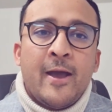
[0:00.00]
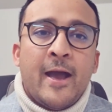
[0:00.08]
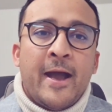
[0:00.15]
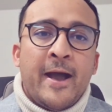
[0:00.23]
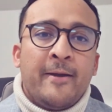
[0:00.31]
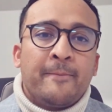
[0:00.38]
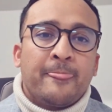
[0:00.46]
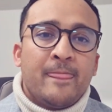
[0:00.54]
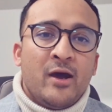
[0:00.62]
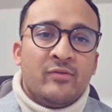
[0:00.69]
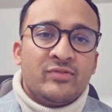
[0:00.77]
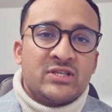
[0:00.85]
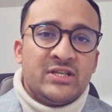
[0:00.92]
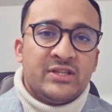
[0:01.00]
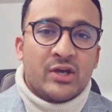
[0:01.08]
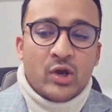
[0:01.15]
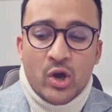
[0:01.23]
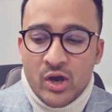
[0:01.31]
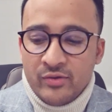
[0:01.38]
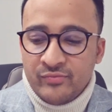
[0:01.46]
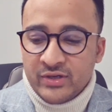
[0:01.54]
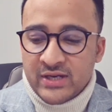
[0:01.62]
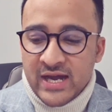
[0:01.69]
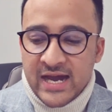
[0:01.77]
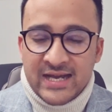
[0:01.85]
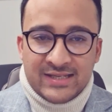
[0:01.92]
Obviously the COVID
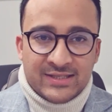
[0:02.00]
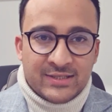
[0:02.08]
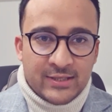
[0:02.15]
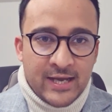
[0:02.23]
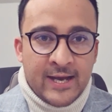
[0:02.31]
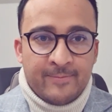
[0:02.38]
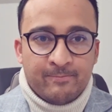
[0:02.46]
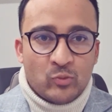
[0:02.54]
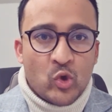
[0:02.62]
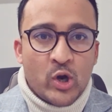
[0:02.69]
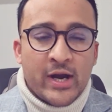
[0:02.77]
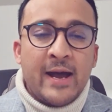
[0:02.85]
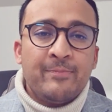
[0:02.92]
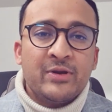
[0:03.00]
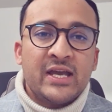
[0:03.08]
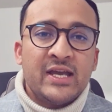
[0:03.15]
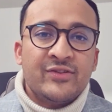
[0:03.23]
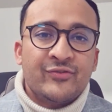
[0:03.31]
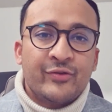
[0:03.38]
has gone up again,